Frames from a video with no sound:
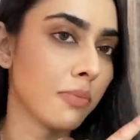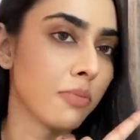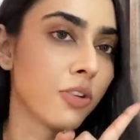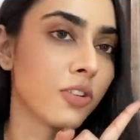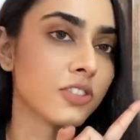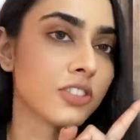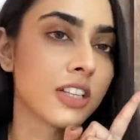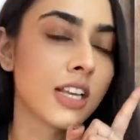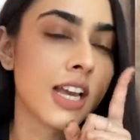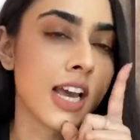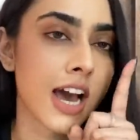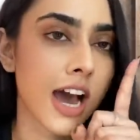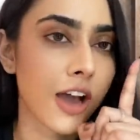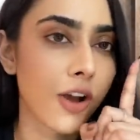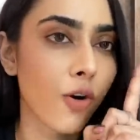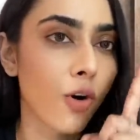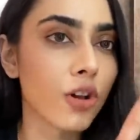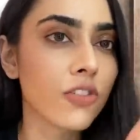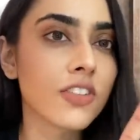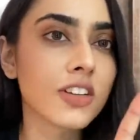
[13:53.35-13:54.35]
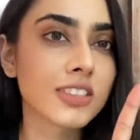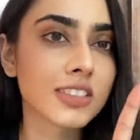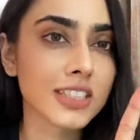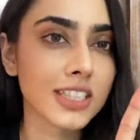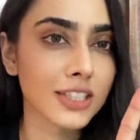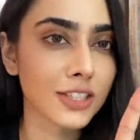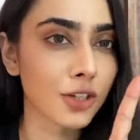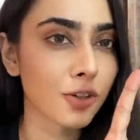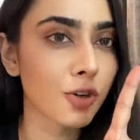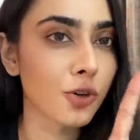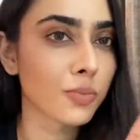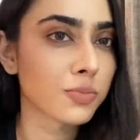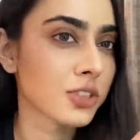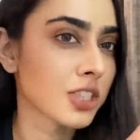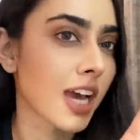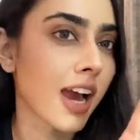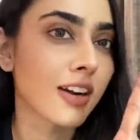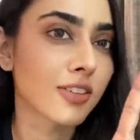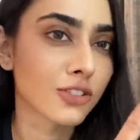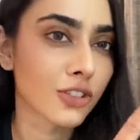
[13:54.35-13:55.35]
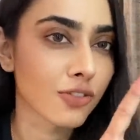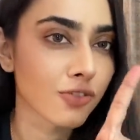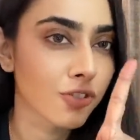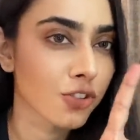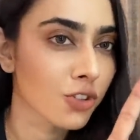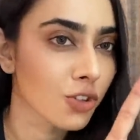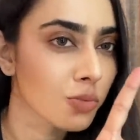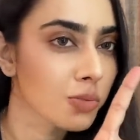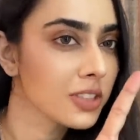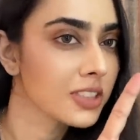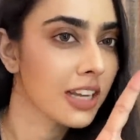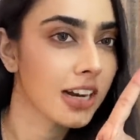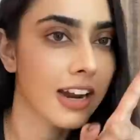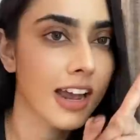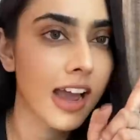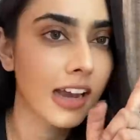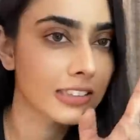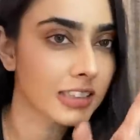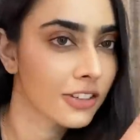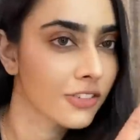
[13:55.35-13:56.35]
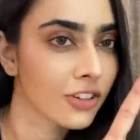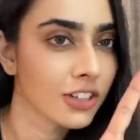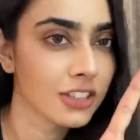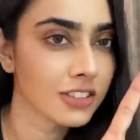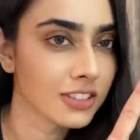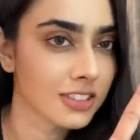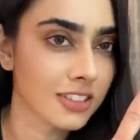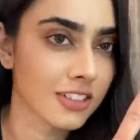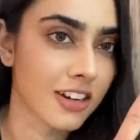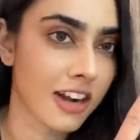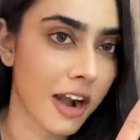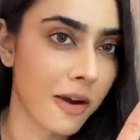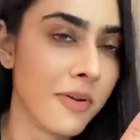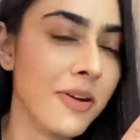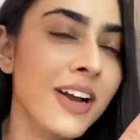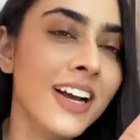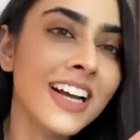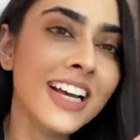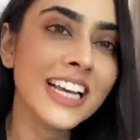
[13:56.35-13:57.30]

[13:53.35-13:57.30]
because I always see the group chats of Cubies are active on Instagram,